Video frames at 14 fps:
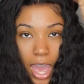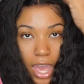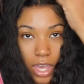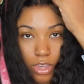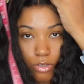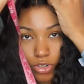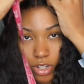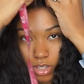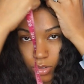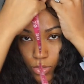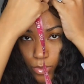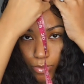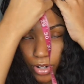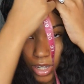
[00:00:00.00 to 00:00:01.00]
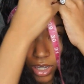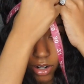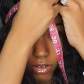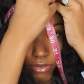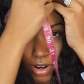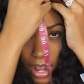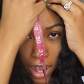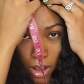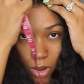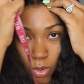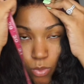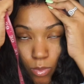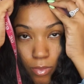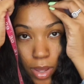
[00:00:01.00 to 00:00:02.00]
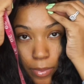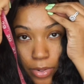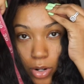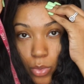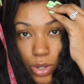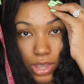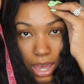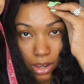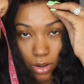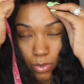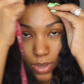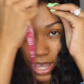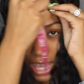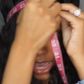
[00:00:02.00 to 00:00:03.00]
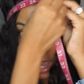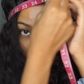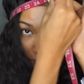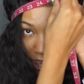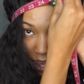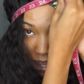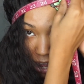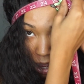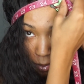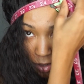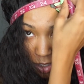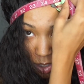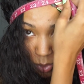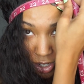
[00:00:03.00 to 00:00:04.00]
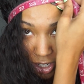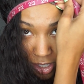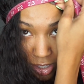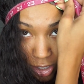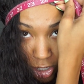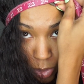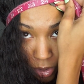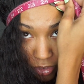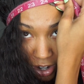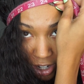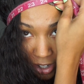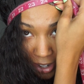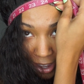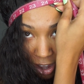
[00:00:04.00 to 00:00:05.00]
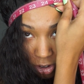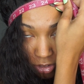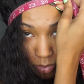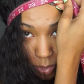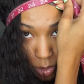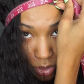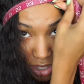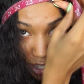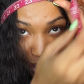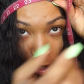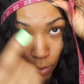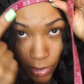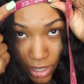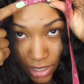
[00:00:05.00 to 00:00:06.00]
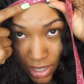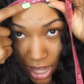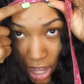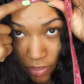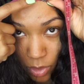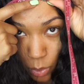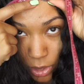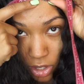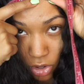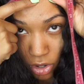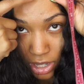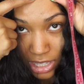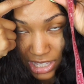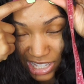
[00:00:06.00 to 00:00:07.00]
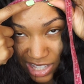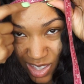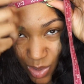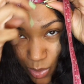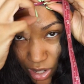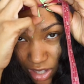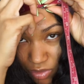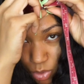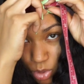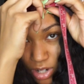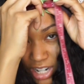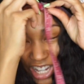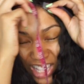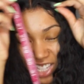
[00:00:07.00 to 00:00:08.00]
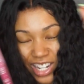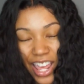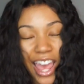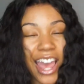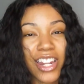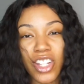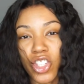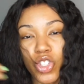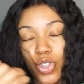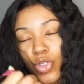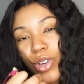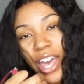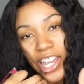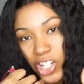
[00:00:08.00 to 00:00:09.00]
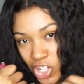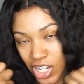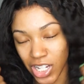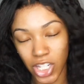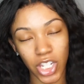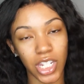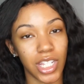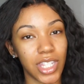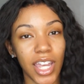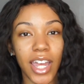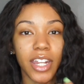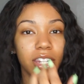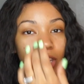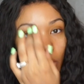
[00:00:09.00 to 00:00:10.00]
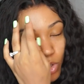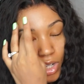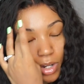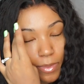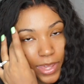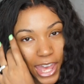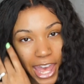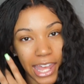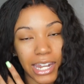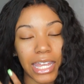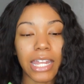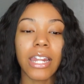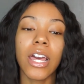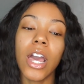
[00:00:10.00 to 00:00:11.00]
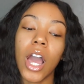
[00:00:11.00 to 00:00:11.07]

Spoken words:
And you just would bring it around, remember, without a wig. And I'm a 22, but right now, you see how because I have a wig on, it says 24. That's then added 2 extra inches that don't need to be added.